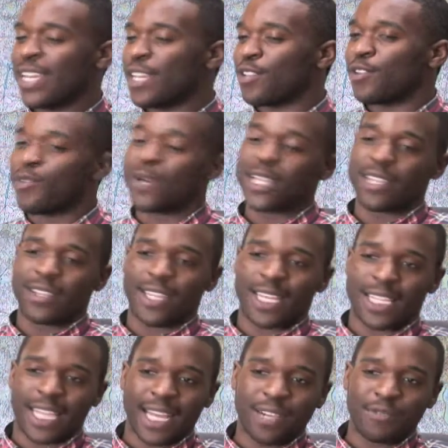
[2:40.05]
You know, whether
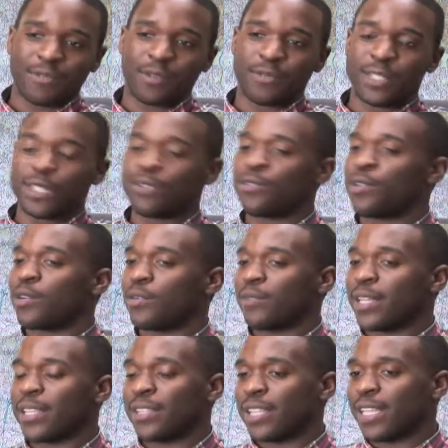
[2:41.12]
they like what we do or
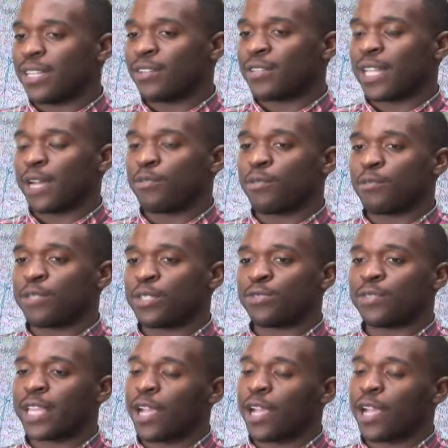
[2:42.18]
whether they don't like what we do,